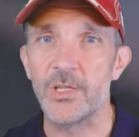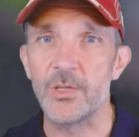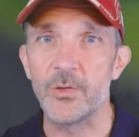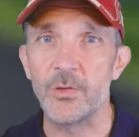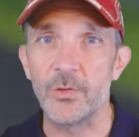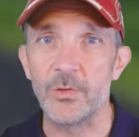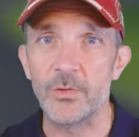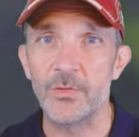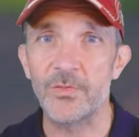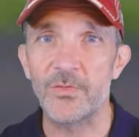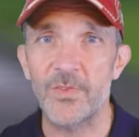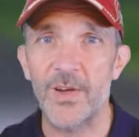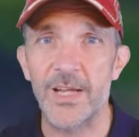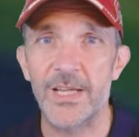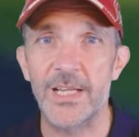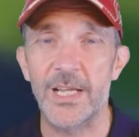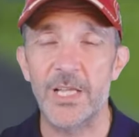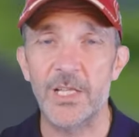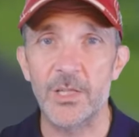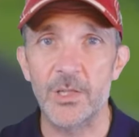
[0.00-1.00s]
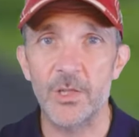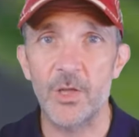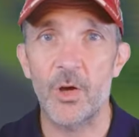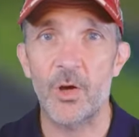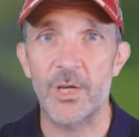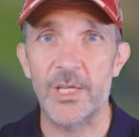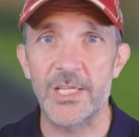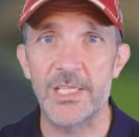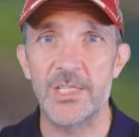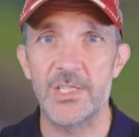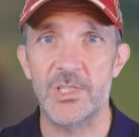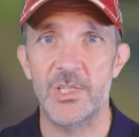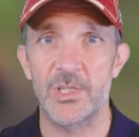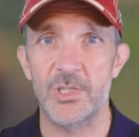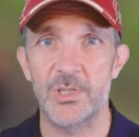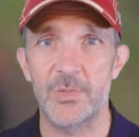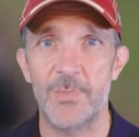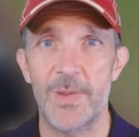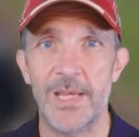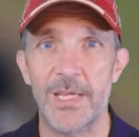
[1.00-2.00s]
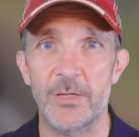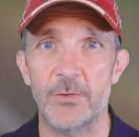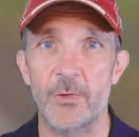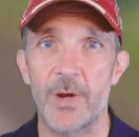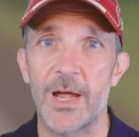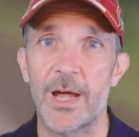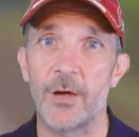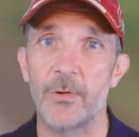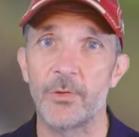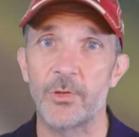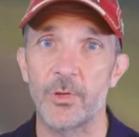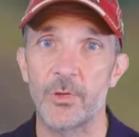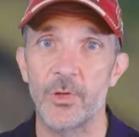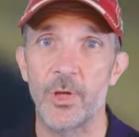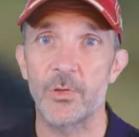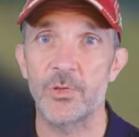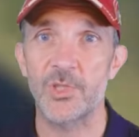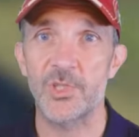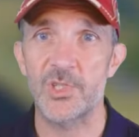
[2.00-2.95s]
you'll find it a lot easier to make ground on those